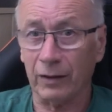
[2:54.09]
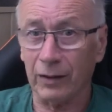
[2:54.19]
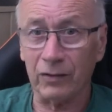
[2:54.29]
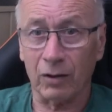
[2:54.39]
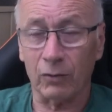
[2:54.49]

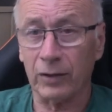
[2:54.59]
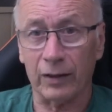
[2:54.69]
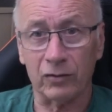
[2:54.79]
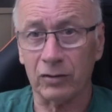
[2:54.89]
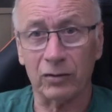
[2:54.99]
it's
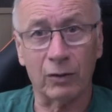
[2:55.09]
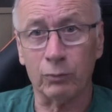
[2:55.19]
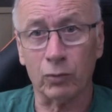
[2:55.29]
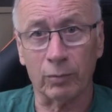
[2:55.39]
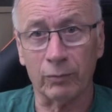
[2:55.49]
okay so there's no
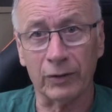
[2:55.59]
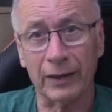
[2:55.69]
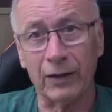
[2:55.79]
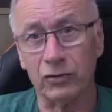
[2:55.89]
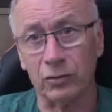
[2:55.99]
problem with
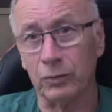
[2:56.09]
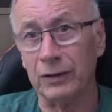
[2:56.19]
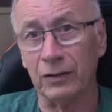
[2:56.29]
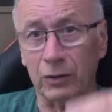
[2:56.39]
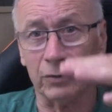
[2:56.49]
that at all
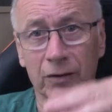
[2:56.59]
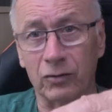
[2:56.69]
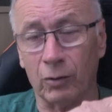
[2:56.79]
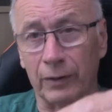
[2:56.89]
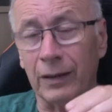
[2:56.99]
including the
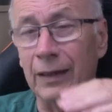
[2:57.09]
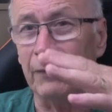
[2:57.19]
top bit